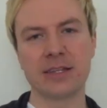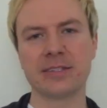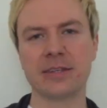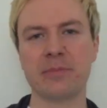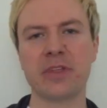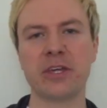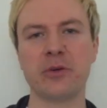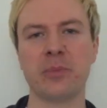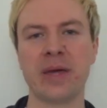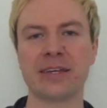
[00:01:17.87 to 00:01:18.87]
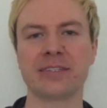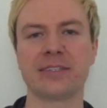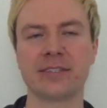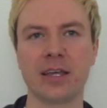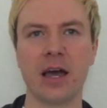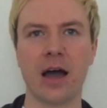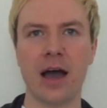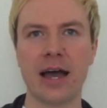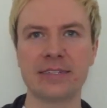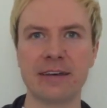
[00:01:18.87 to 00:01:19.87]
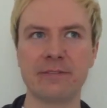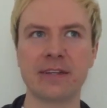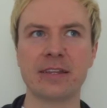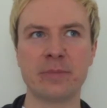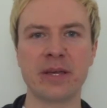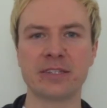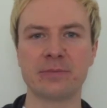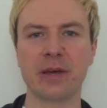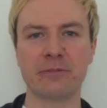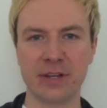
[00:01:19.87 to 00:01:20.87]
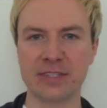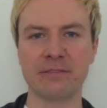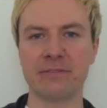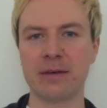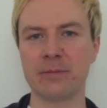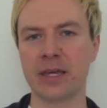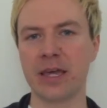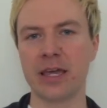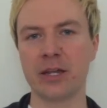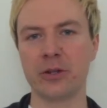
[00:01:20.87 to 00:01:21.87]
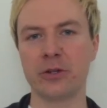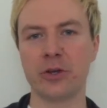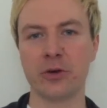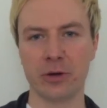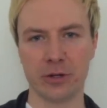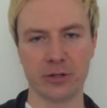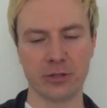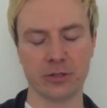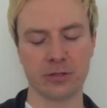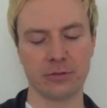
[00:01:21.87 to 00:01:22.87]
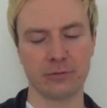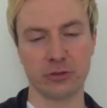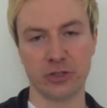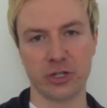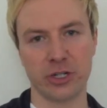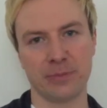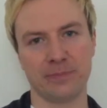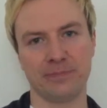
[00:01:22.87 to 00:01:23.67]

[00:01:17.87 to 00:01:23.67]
Something you miss? I definitely miss my friends and family in New York, for sure.